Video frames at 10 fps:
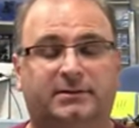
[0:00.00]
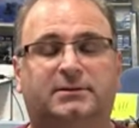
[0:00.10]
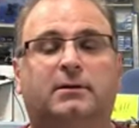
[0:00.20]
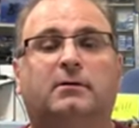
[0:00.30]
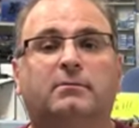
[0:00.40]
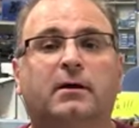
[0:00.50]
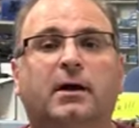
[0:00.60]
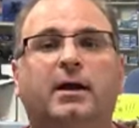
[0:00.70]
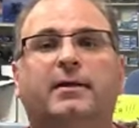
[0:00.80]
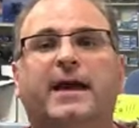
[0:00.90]
So
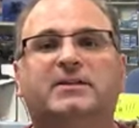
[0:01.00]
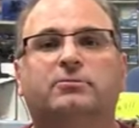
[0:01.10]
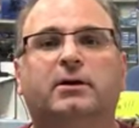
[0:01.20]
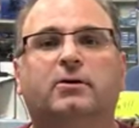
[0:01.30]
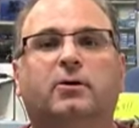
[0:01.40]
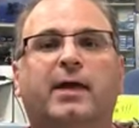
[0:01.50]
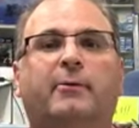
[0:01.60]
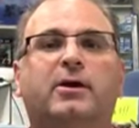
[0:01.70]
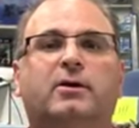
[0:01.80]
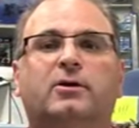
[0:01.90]
that's really cool. That way
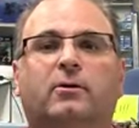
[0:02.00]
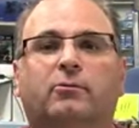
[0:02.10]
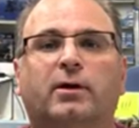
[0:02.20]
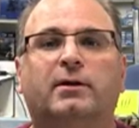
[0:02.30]
you can do a real